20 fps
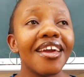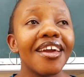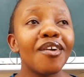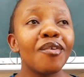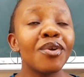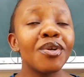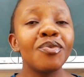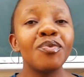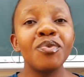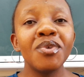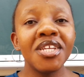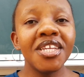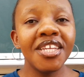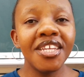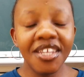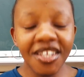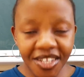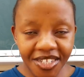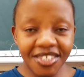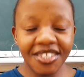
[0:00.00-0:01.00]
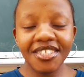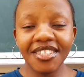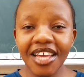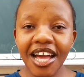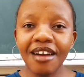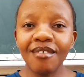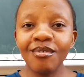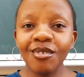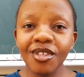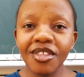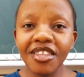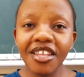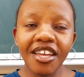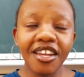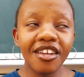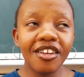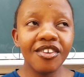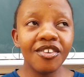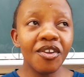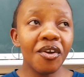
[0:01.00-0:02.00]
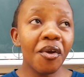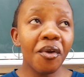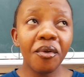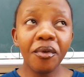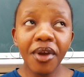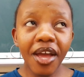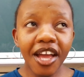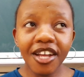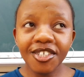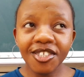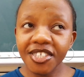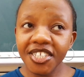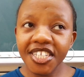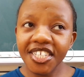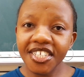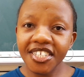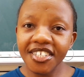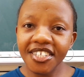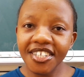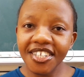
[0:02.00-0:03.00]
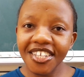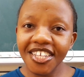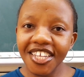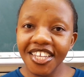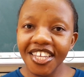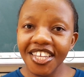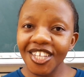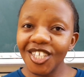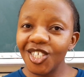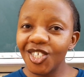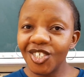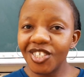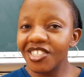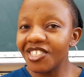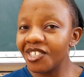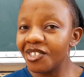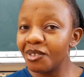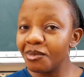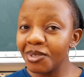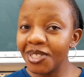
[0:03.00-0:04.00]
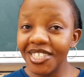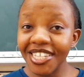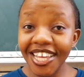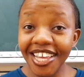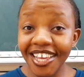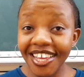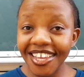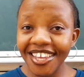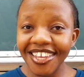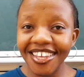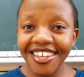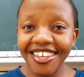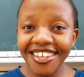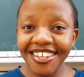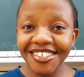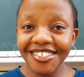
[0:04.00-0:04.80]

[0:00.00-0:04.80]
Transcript: when we discovered that no, actually, it's just a normal day.